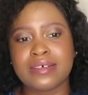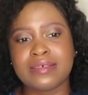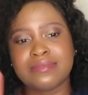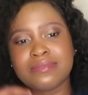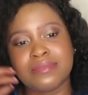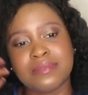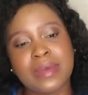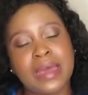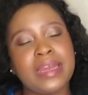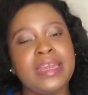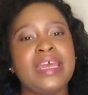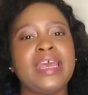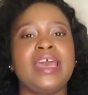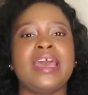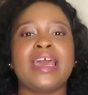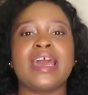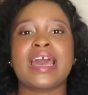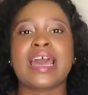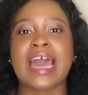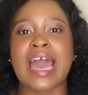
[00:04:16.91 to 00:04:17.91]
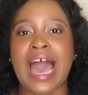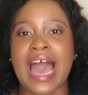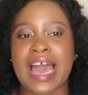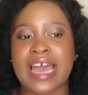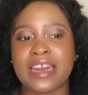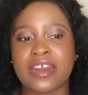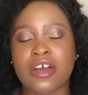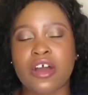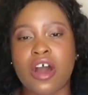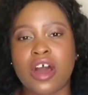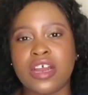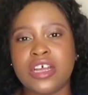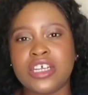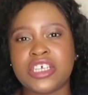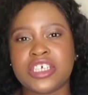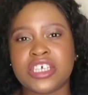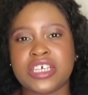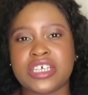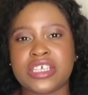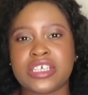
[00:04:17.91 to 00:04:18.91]
many
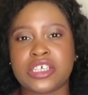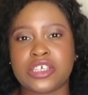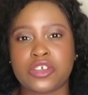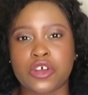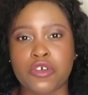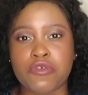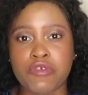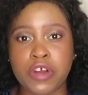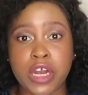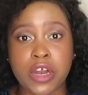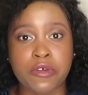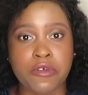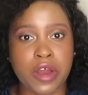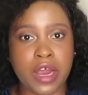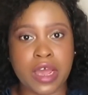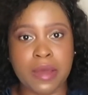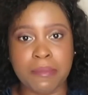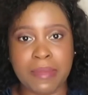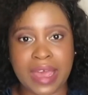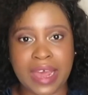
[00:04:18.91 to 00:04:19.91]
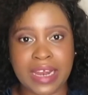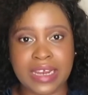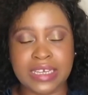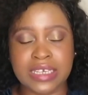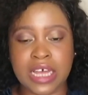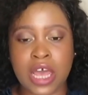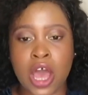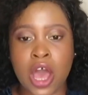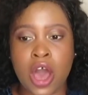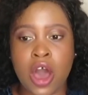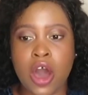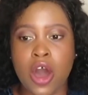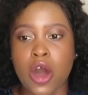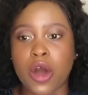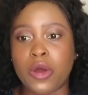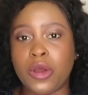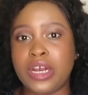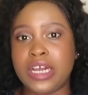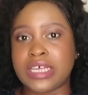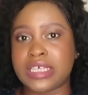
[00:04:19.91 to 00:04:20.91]
gynecologists don't really recommend
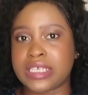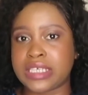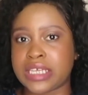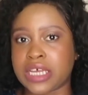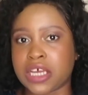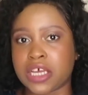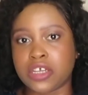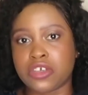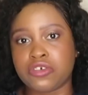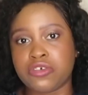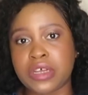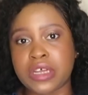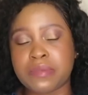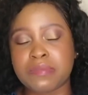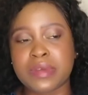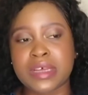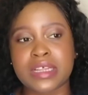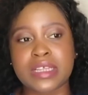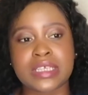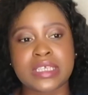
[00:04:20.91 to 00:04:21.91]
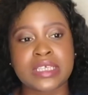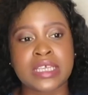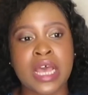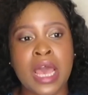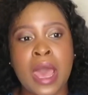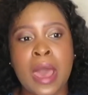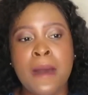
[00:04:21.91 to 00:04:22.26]
holistic treatments.